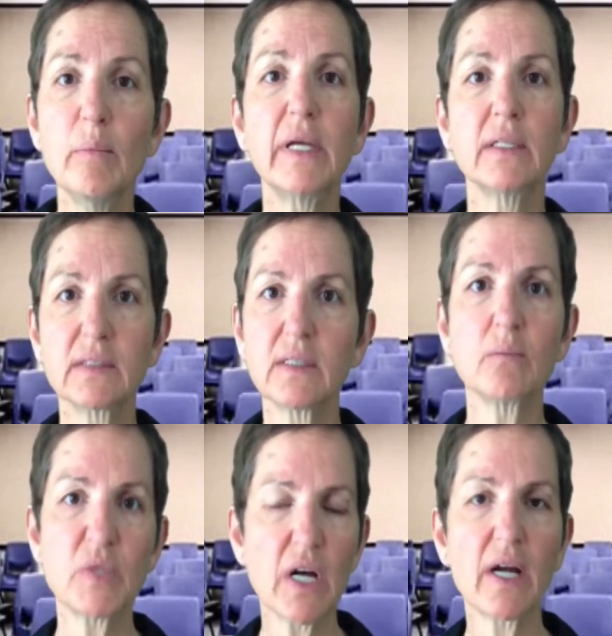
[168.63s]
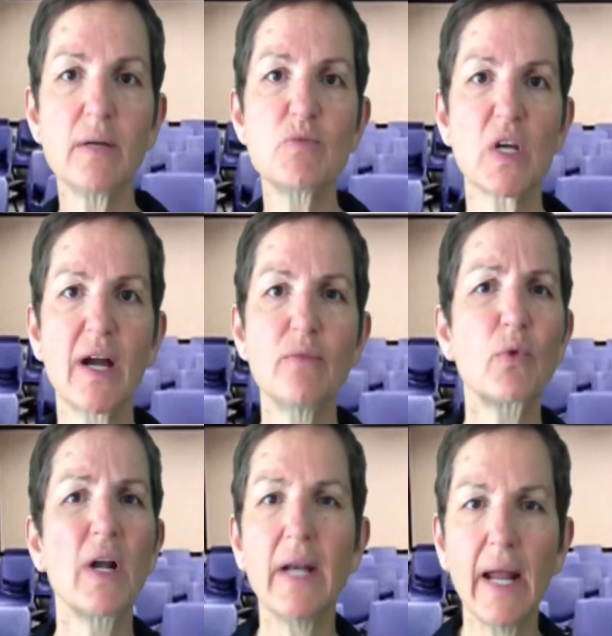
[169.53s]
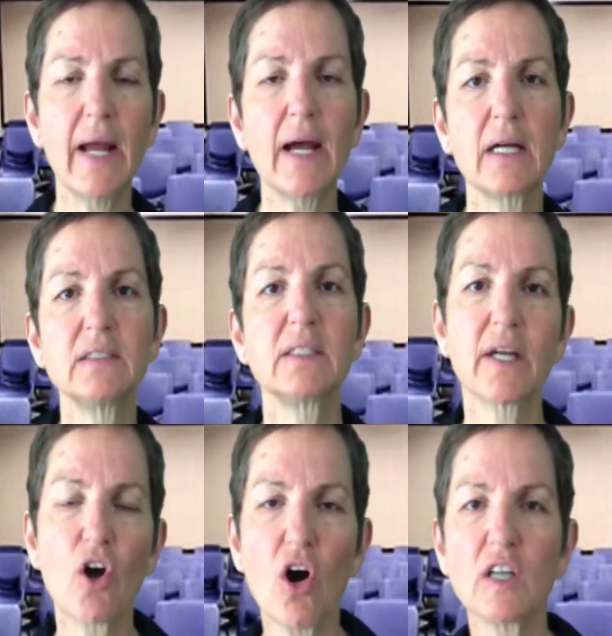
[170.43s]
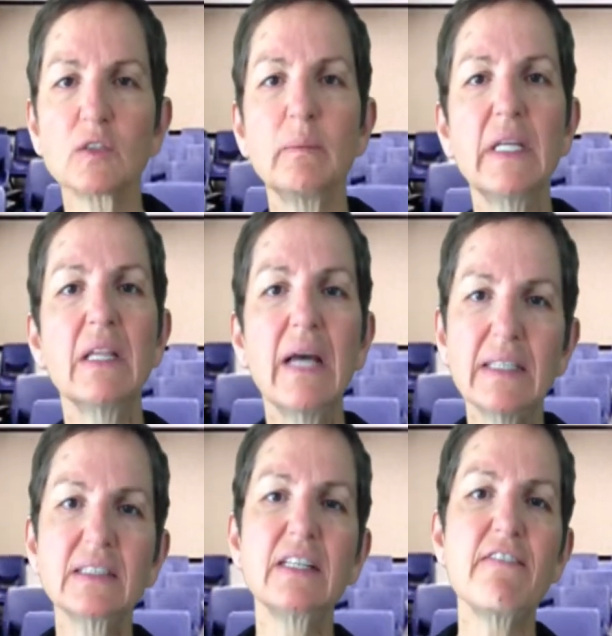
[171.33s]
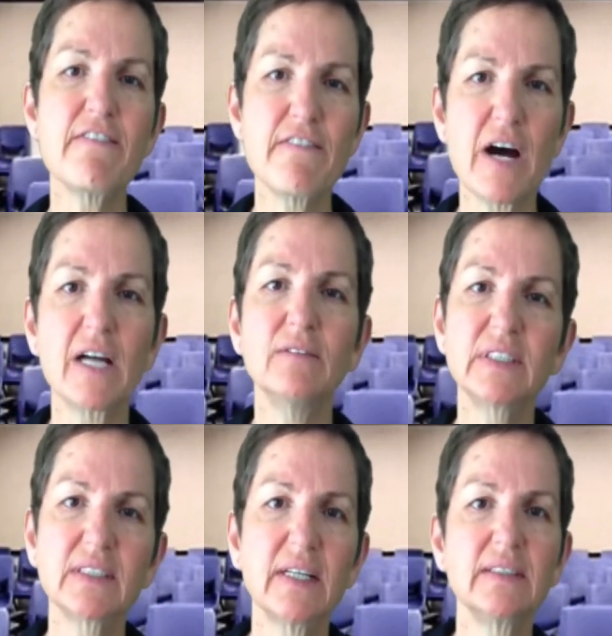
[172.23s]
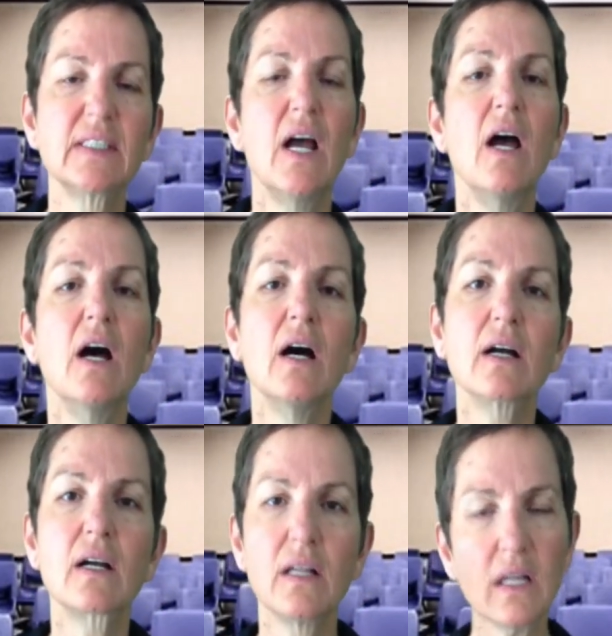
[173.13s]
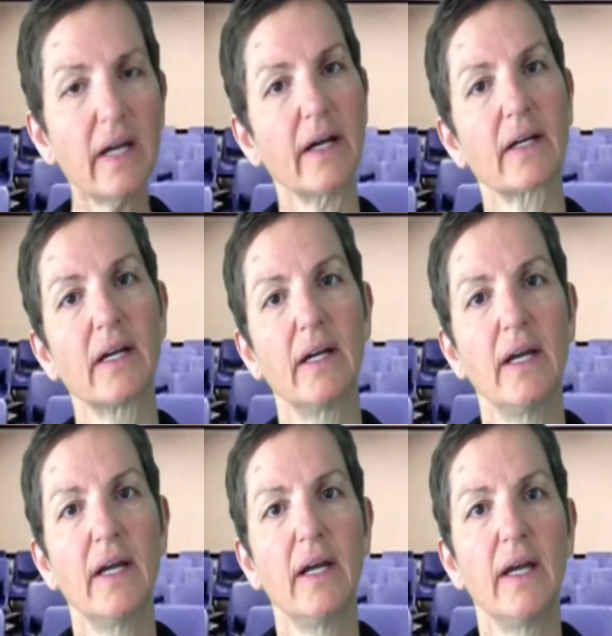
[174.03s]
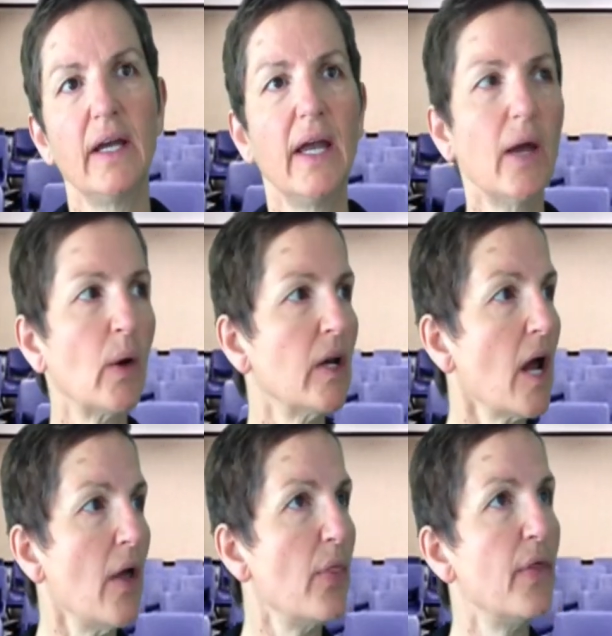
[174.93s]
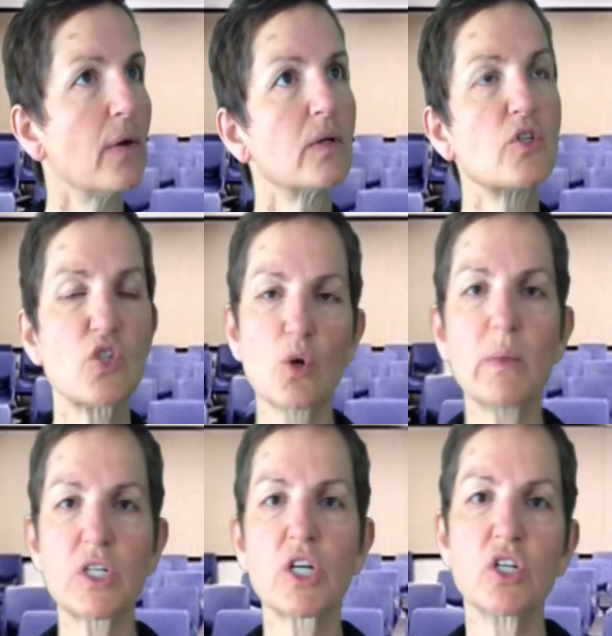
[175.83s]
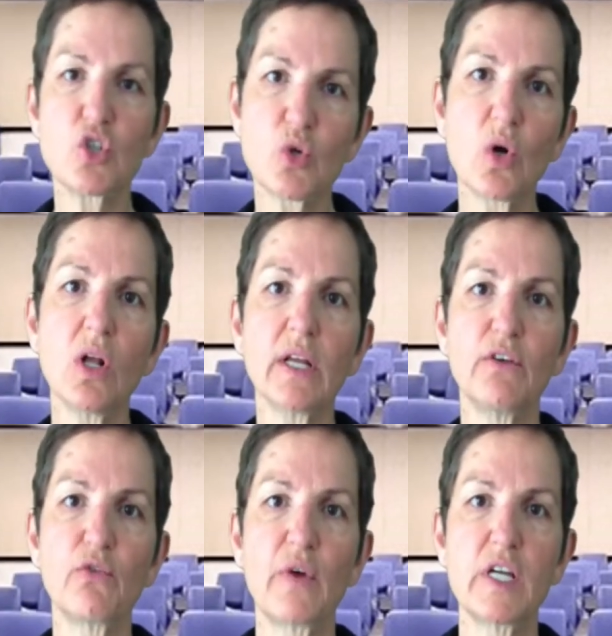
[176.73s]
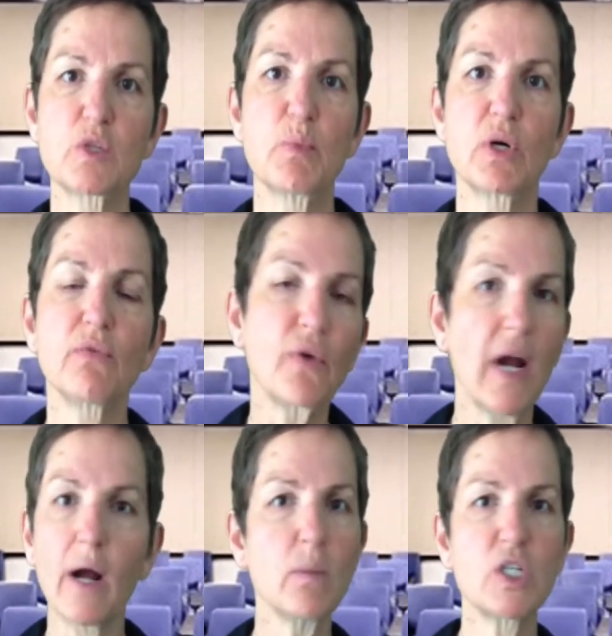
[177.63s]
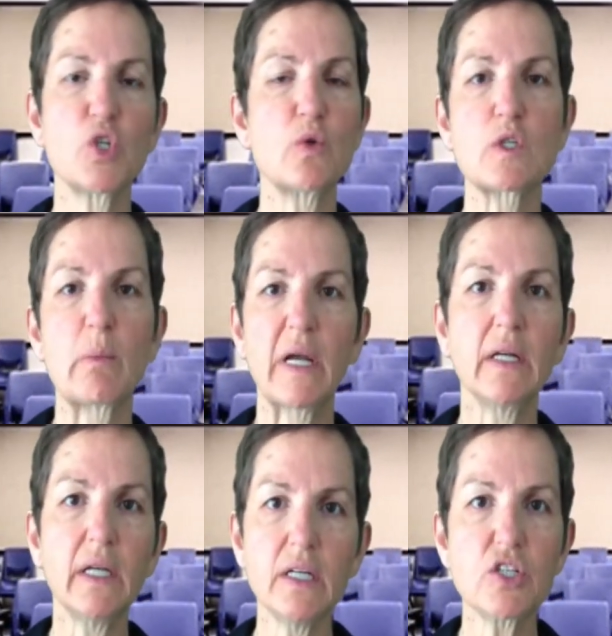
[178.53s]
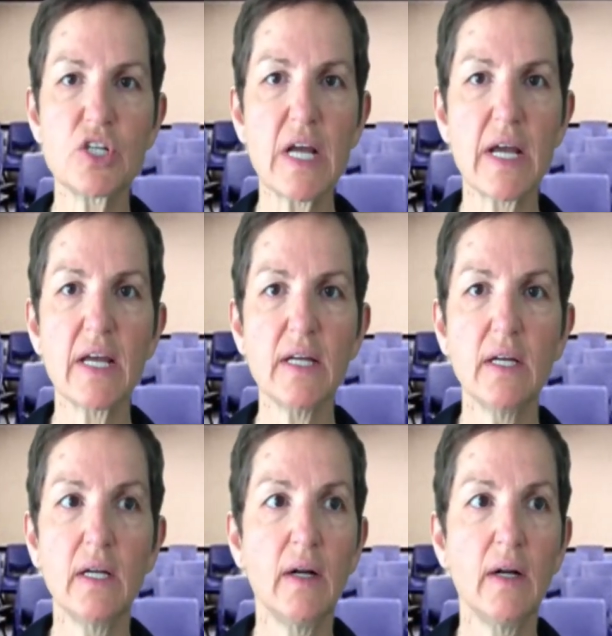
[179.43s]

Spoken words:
Because sometimes I've run ads that cost me less than 5 cents a click. And there is so much control in Facebook for how much you spend each day.